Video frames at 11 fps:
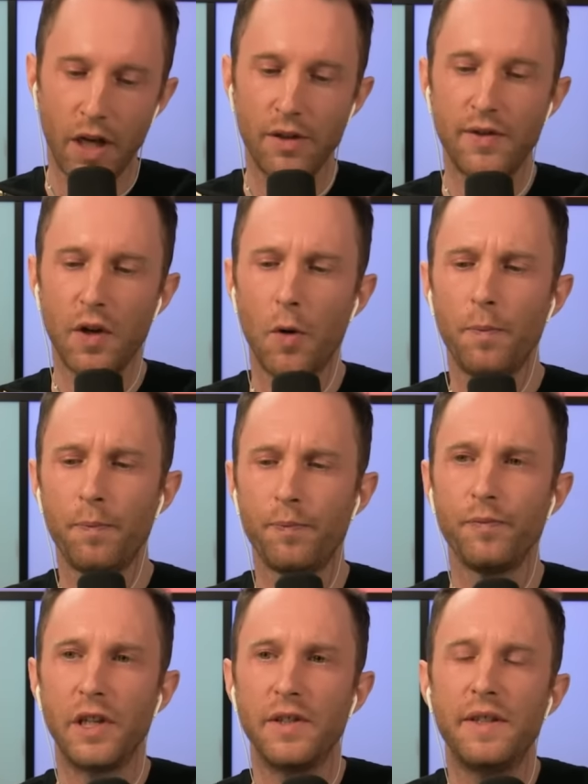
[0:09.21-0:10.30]
So
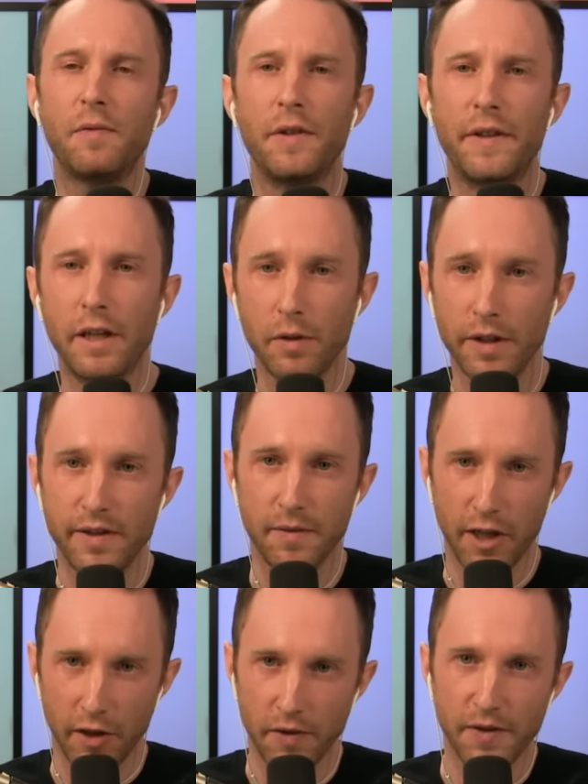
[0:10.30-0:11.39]
there's different theories of
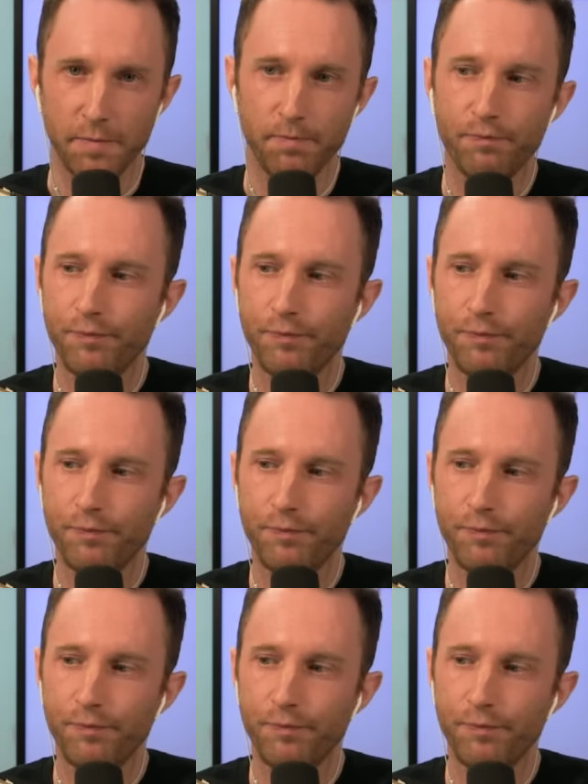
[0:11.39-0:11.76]
Tillerson.